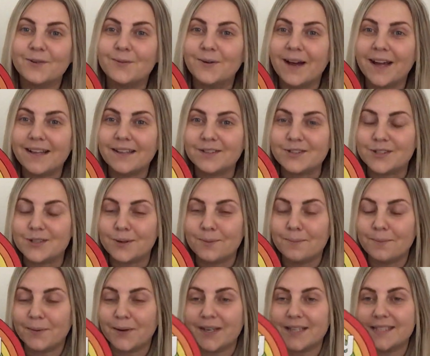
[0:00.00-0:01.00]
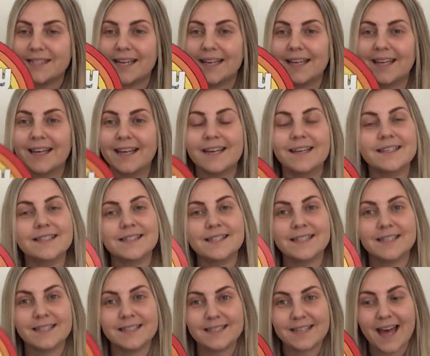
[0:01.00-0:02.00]
Well done boys and girls,
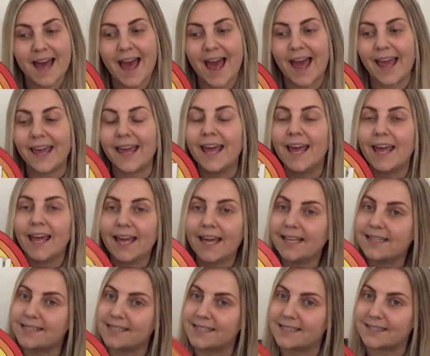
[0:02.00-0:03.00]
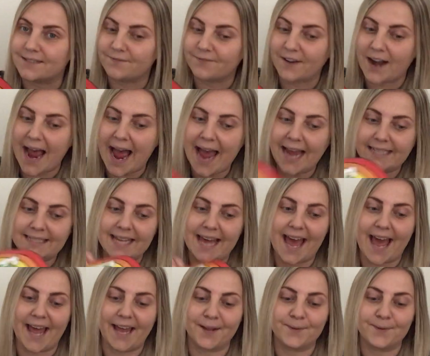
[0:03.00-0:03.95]
today it is Friday